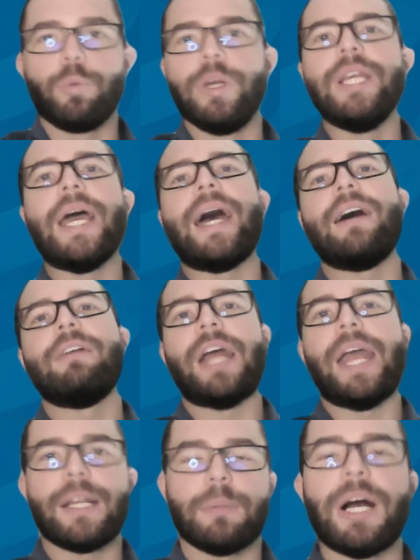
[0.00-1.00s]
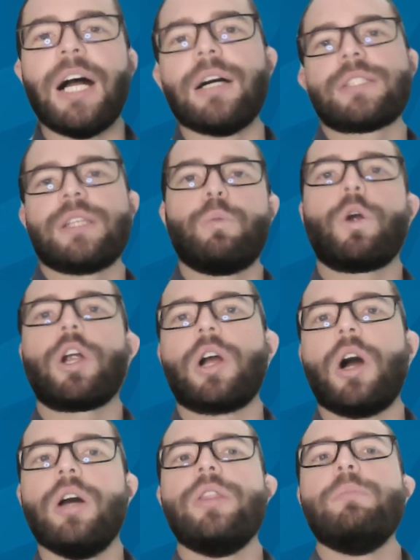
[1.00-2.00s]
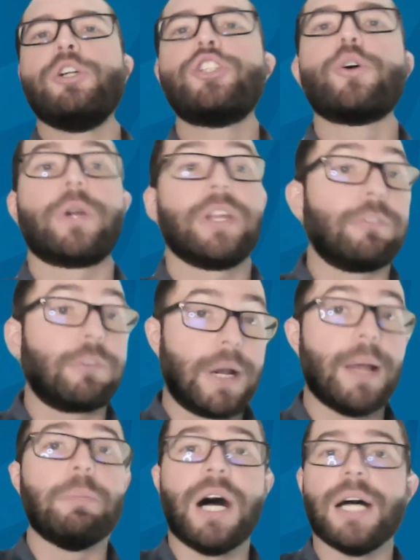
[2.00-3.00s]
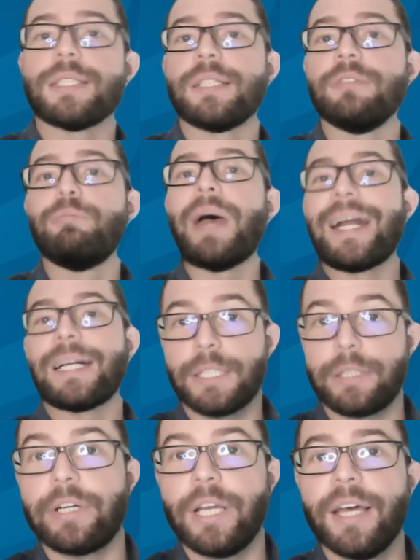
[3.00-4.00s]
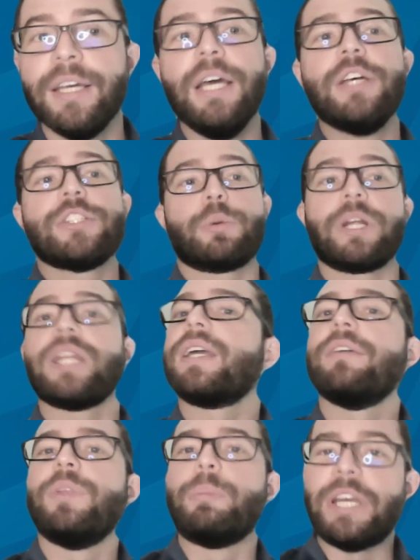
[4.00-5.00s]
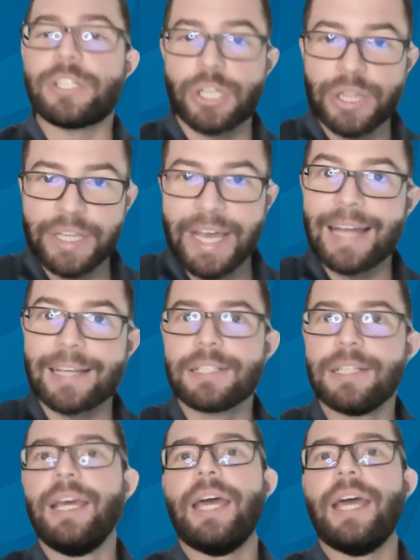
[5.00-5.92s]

We have antibiotics that work on the majority of gram positive bacteria. So we're going to give the patient that.